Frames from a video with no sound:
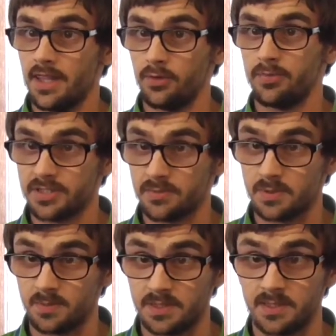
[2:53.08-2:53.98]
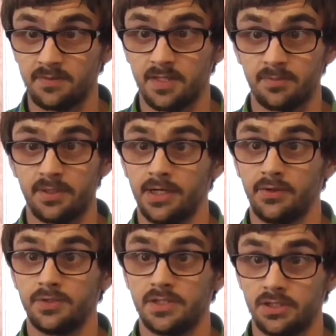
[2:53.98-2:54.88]
there will be some specific
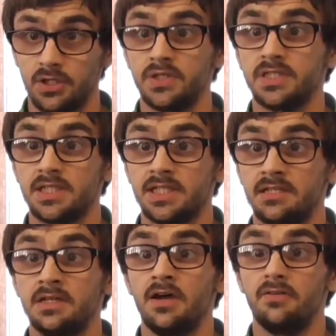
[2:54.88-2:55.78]
prerequisites you're going to need